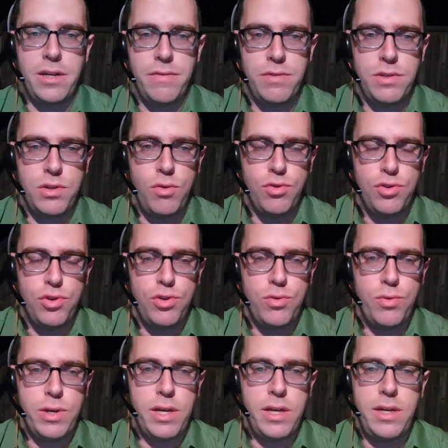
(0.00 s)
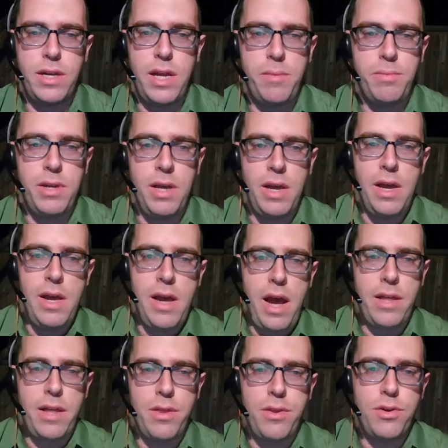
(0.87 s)
soldiers who were kidnapped.
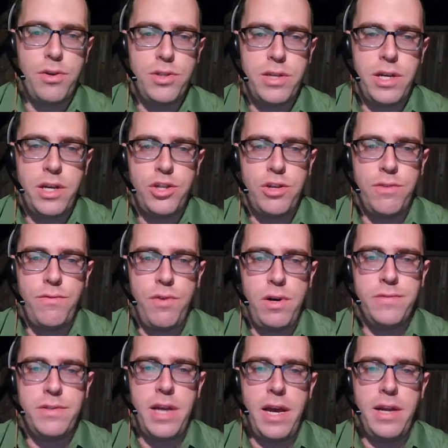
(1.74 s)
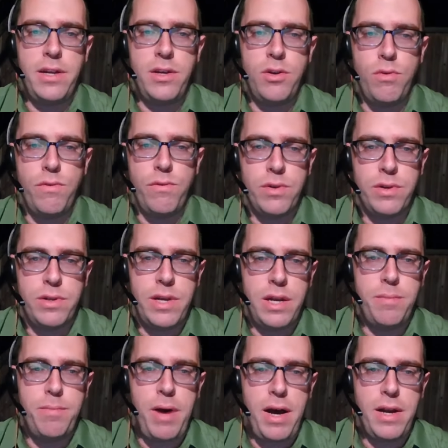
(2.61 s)
And the third stage involves handing over
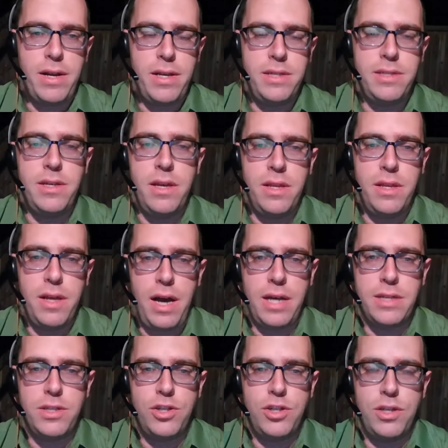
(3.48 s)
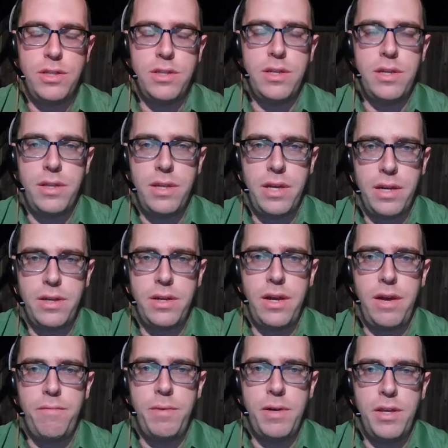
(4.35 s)
dead bodies, the hostages that
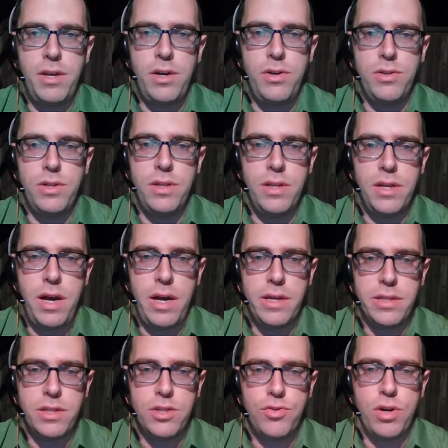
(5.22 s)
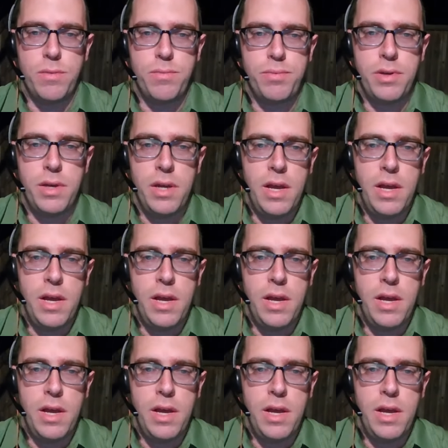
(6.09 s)
have been killed in the Gaza Strip.